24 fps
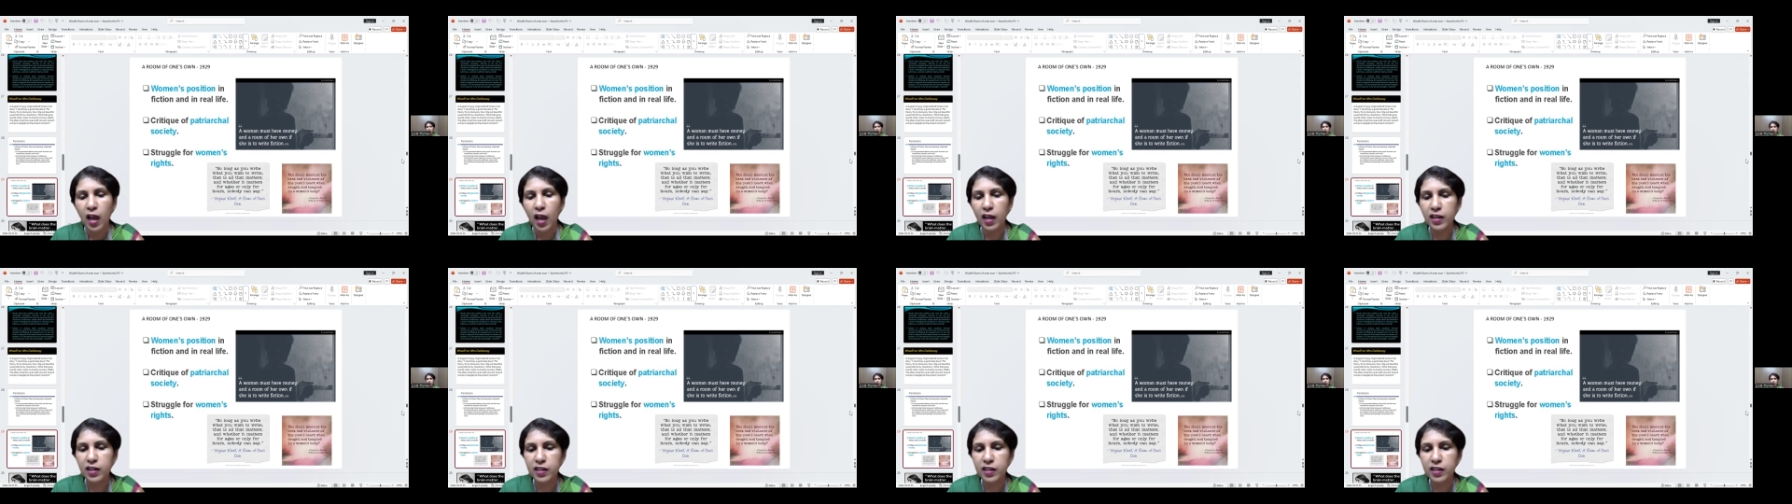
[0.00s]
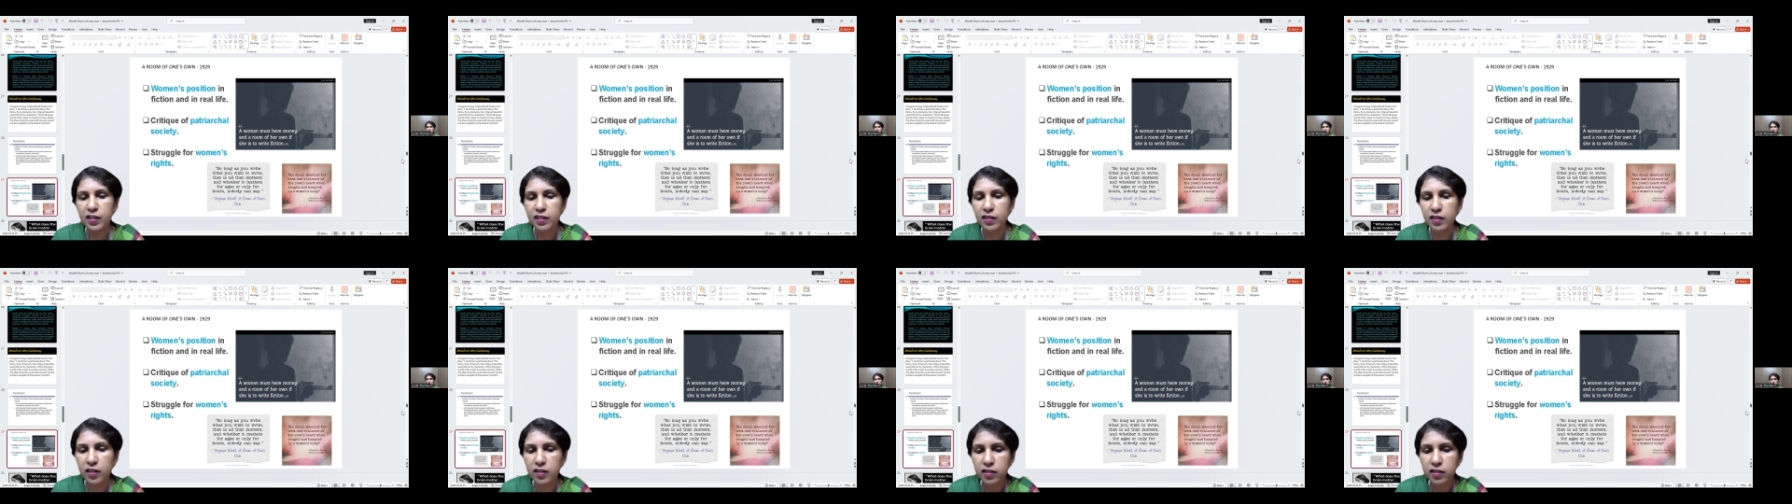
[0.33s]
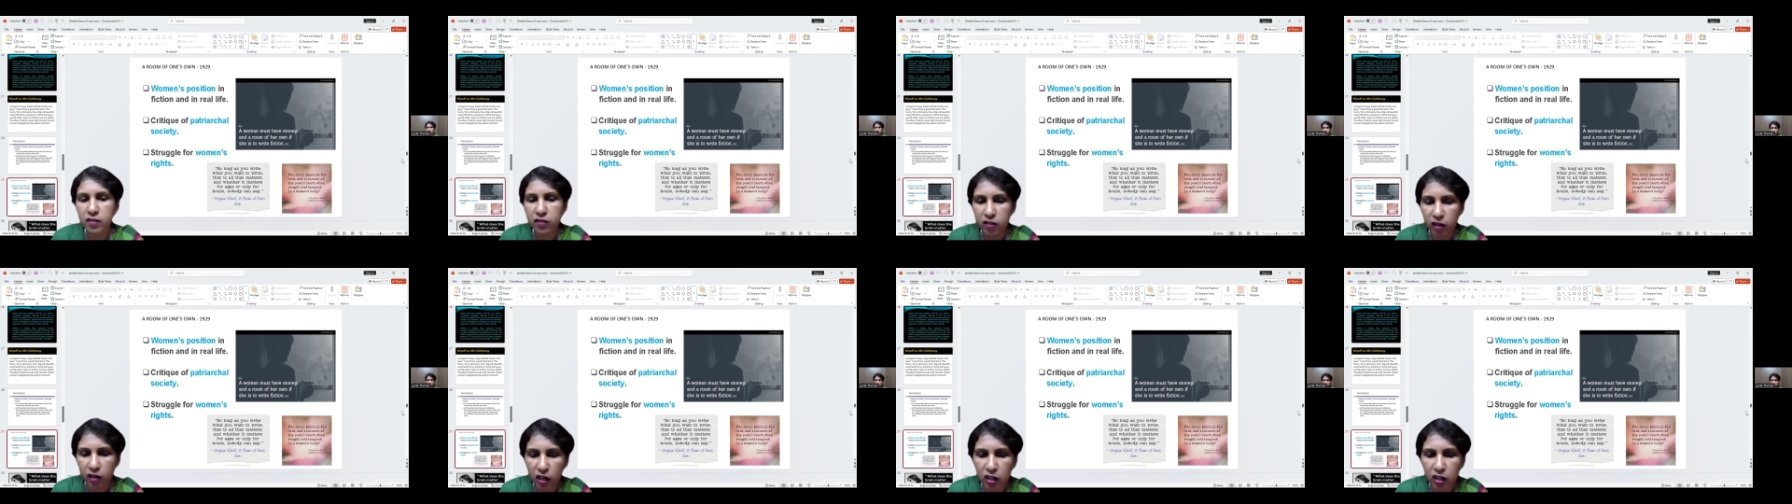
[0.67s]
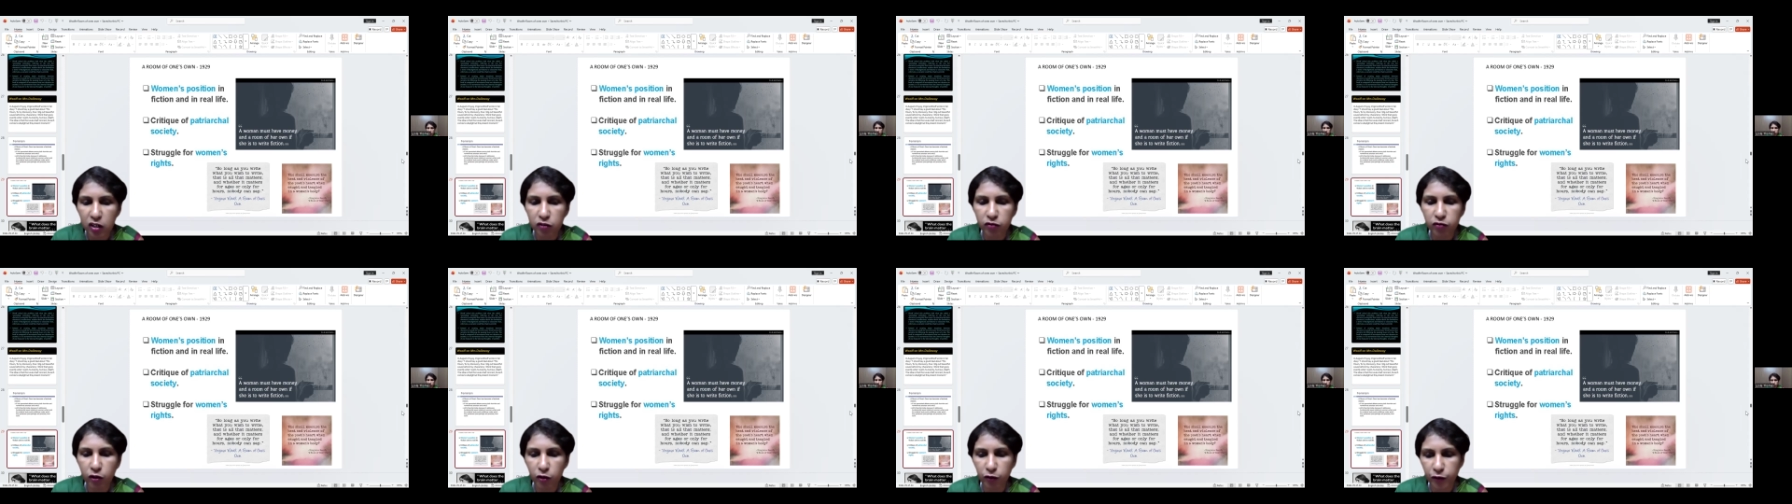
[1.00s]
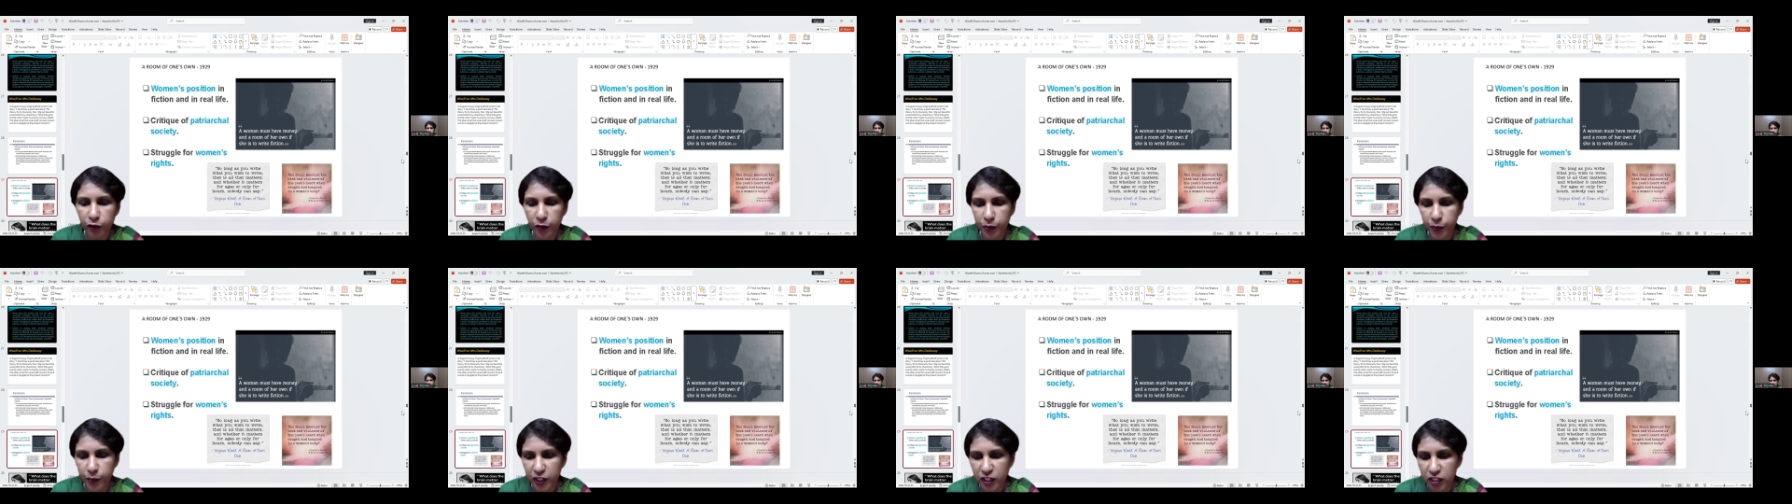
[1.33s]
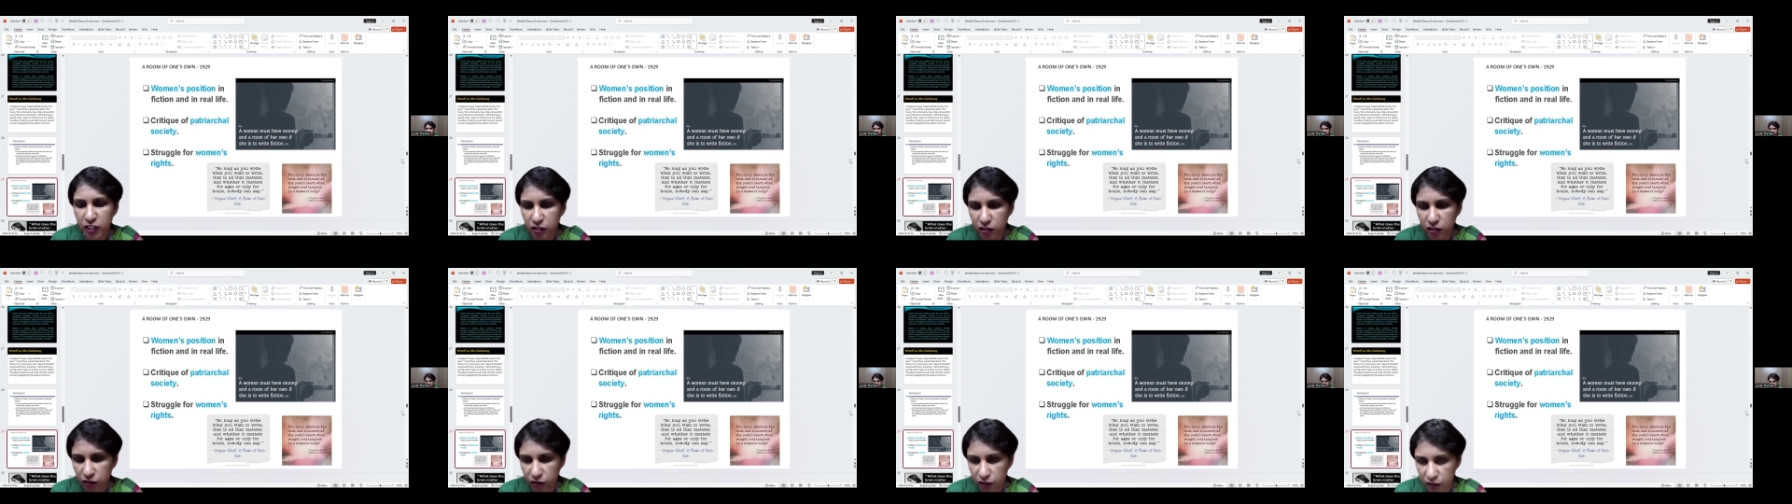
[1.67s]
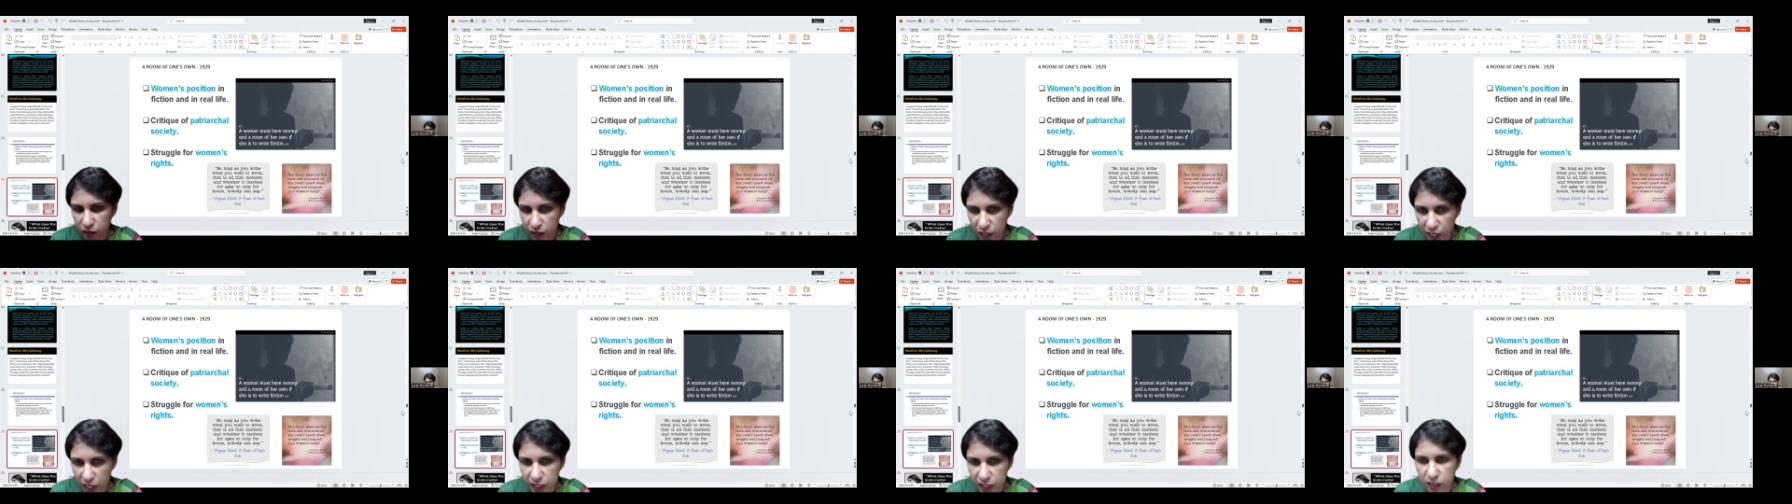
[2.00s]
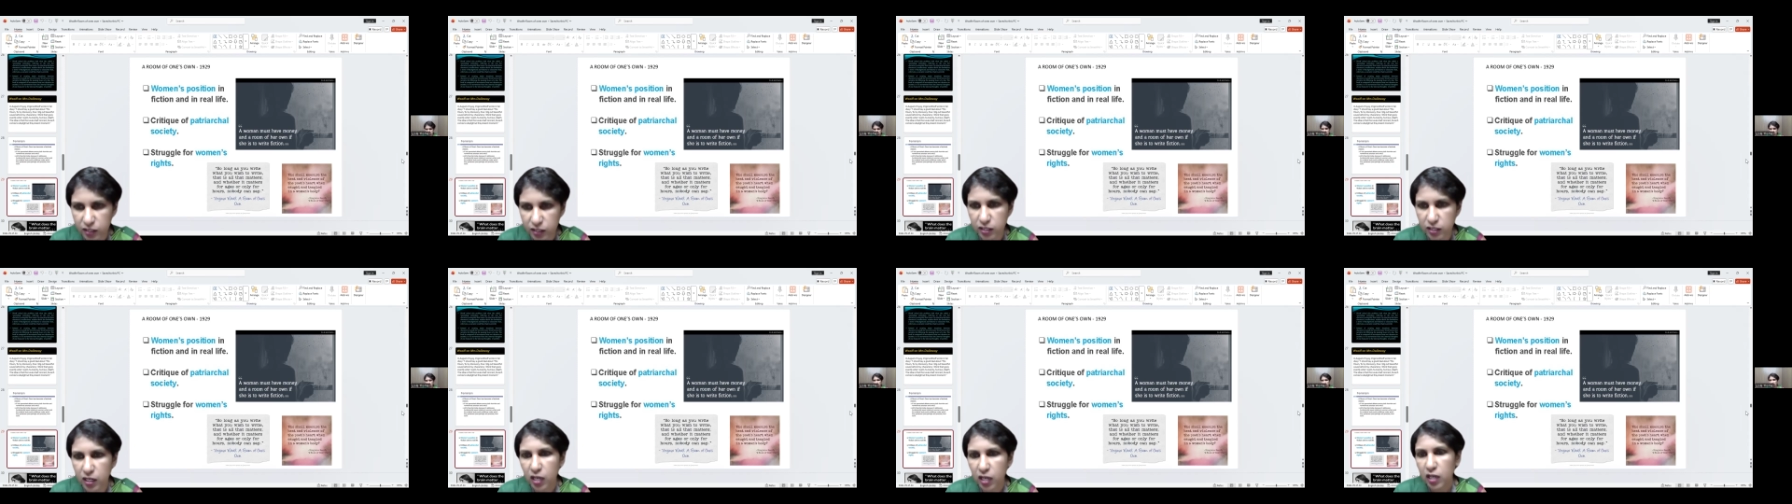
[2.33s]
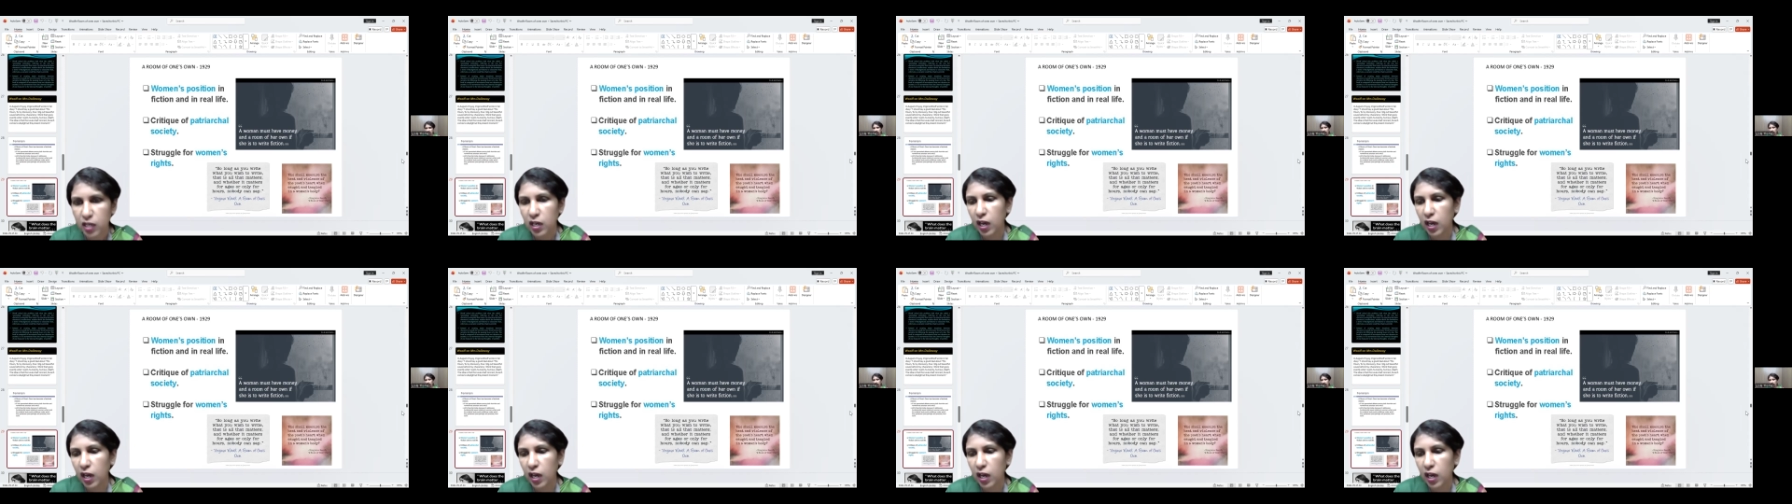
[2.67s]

and it is a struggle for women's rights.